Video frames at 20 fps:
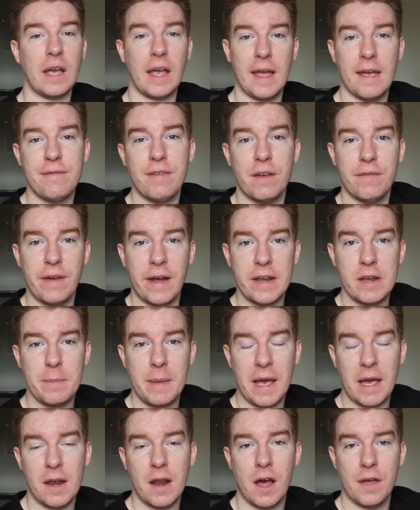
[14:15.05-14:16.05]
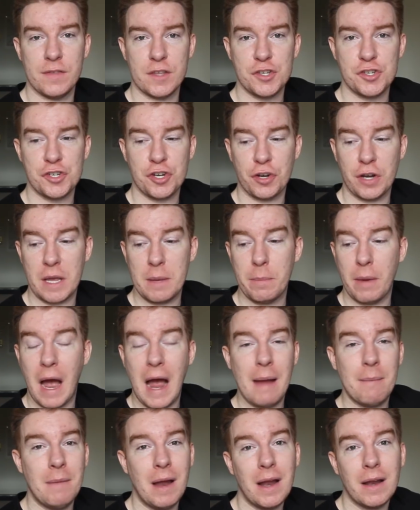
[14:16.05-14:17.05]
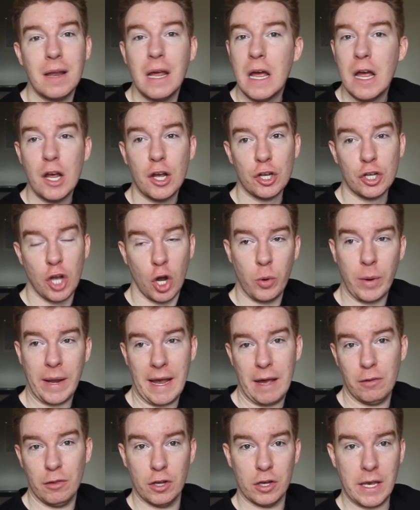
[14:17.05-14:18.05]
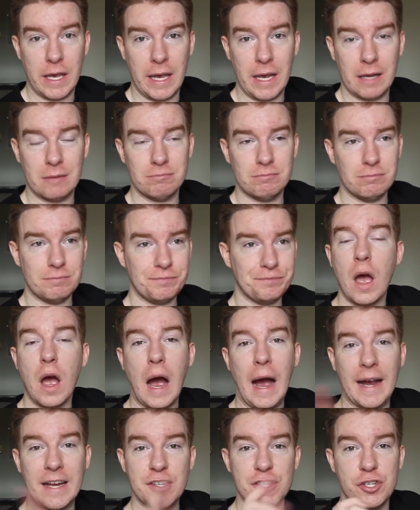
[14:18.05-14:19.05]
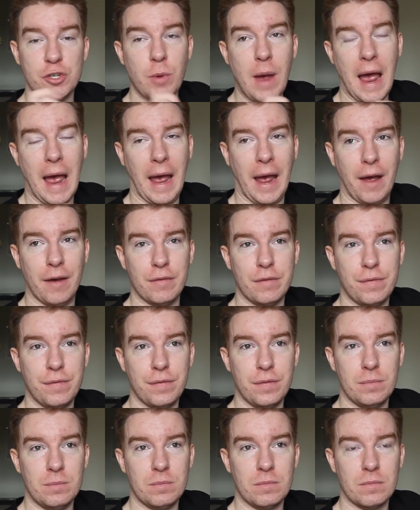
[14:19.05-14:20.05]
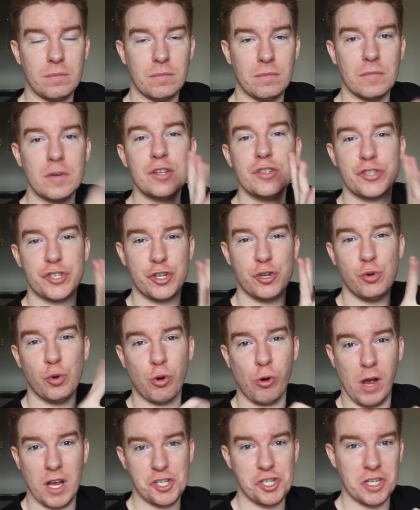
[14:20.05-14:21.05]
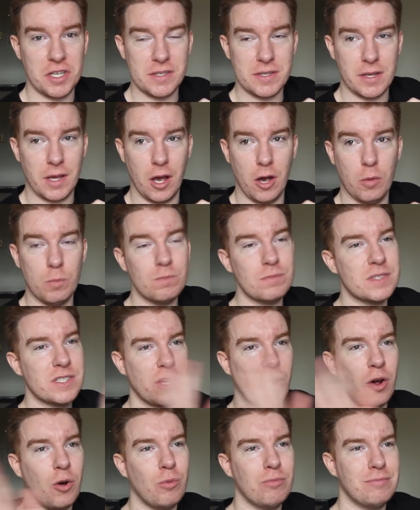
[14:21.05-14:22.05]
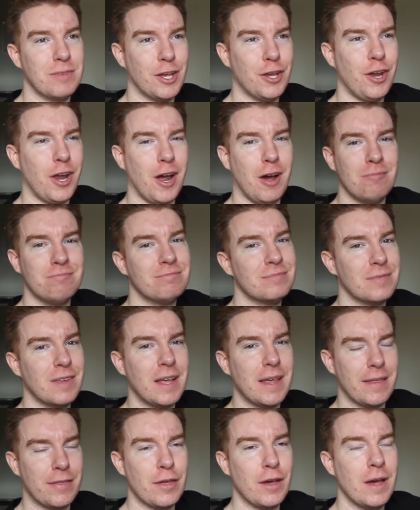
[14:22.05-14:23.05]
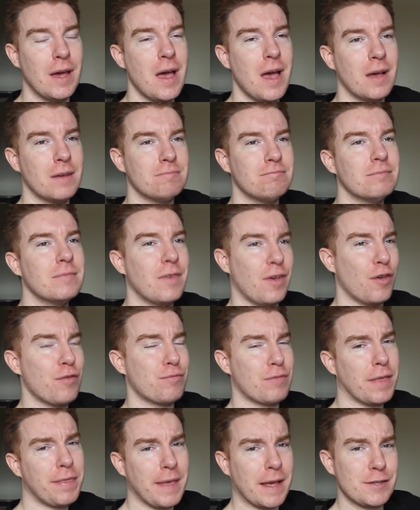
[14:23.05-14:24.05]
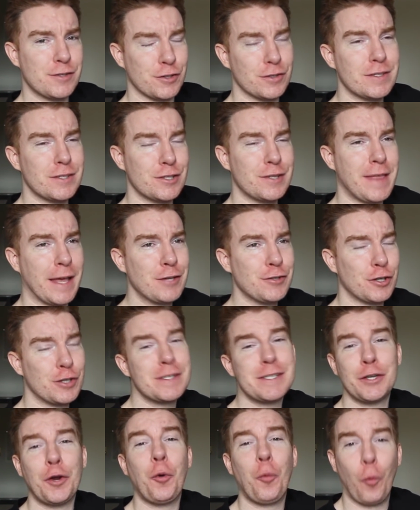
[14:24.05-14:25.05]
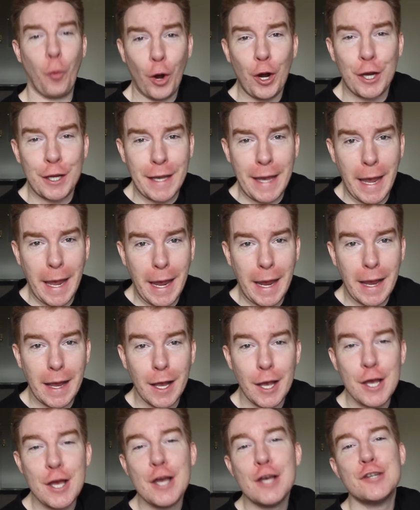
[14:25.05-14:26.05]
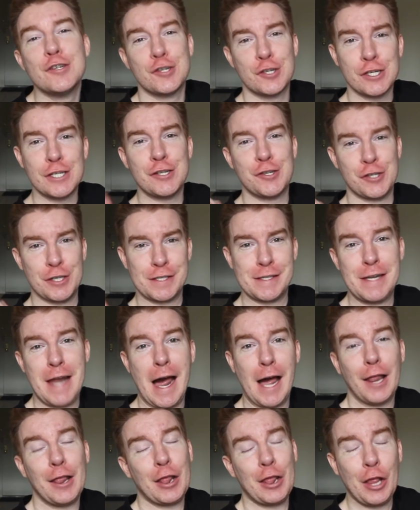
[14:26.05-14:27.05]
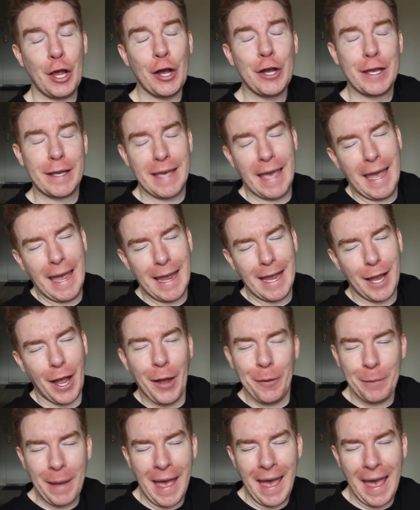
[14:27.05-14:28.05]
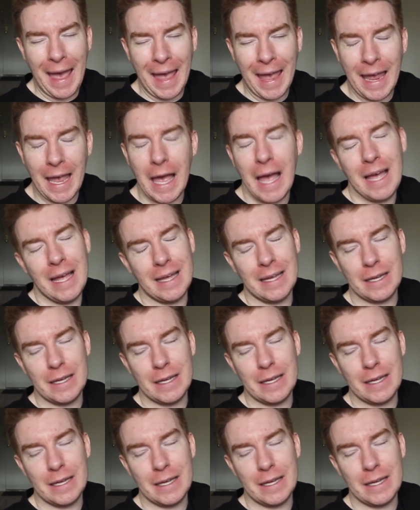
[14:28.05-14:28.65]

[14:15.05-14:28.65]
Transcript: if I find a man on this journey, but I'm not going out looking. I do have two crushes though. So, you know, the things are things are still working. She's just not looking. Okay.